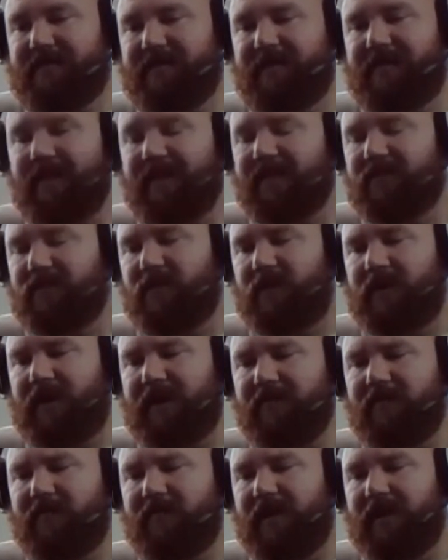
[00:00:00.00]
The things we're
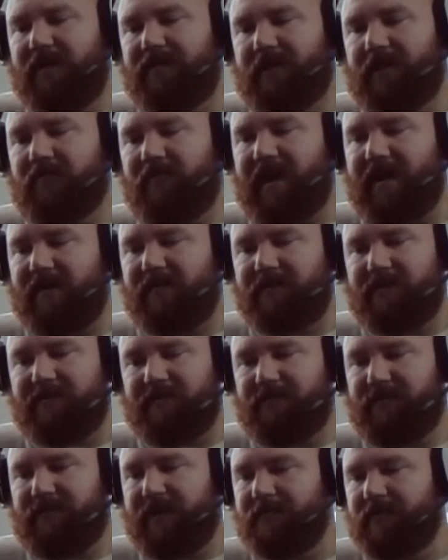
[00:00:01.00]
hearing on the ground
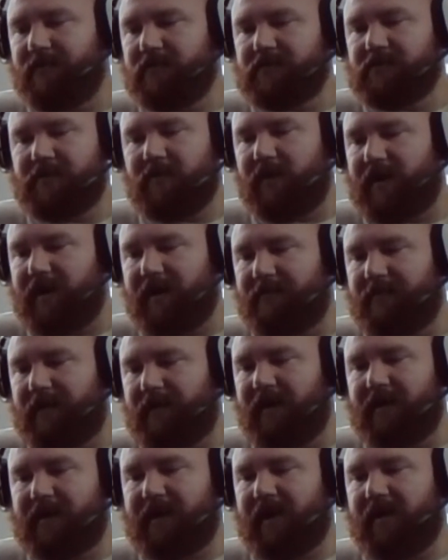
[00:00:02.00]
of people showing up
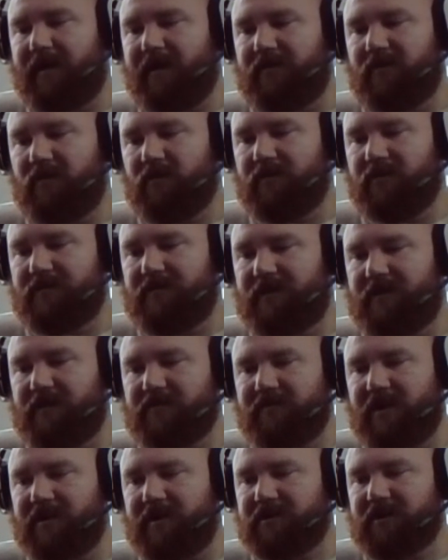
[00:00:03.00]
knocking on doors in a
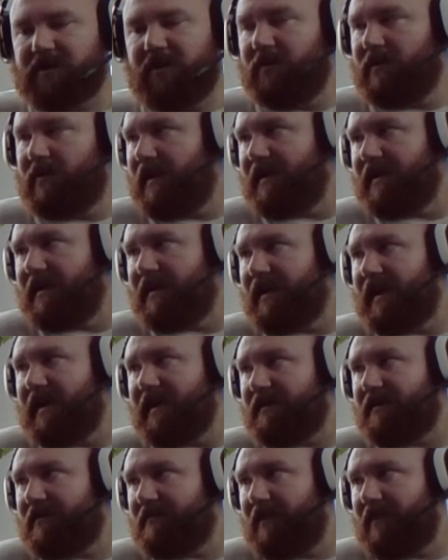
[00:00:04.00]
trench coat late at
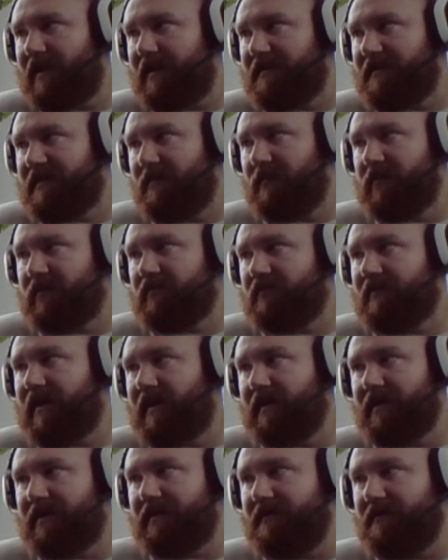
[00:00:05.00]
night to threaten someone's
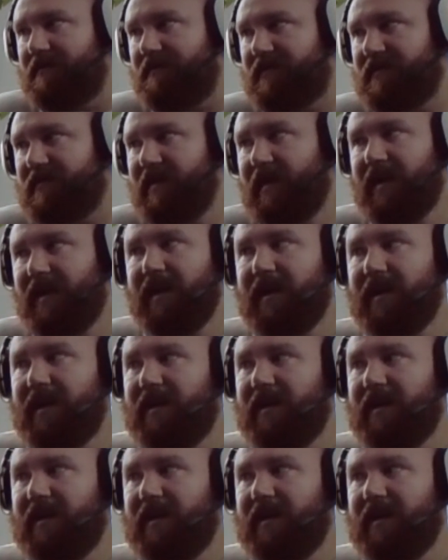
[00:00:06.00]
relatives,